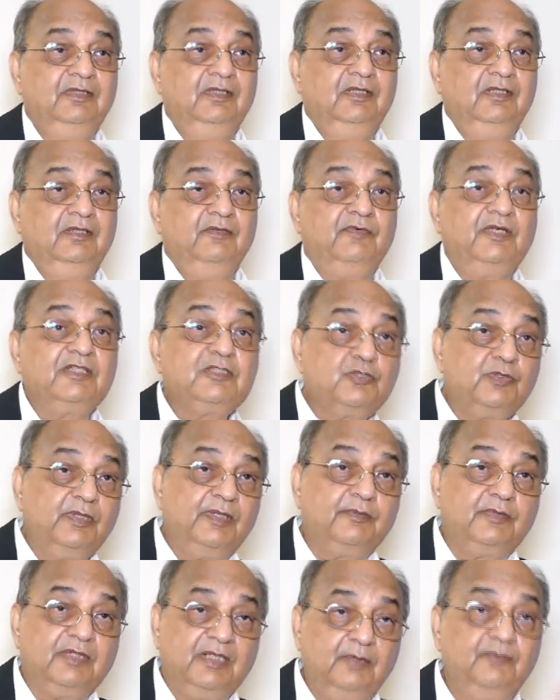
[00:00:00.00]
Once you
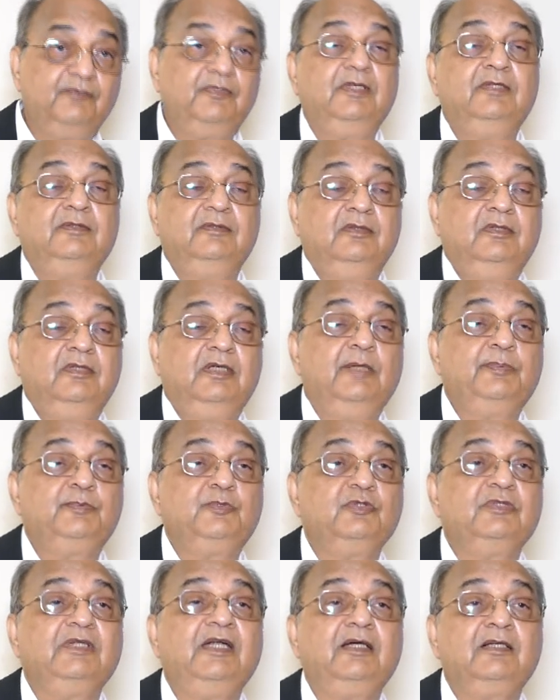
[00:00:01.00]
have done from up
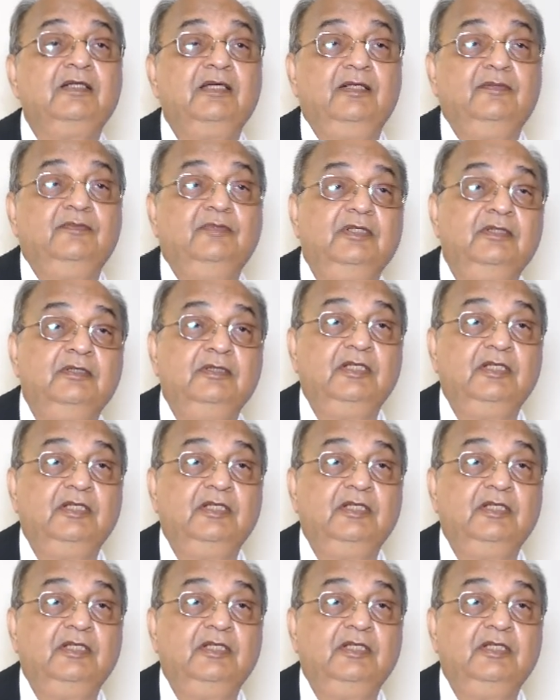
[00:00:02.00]
to that level,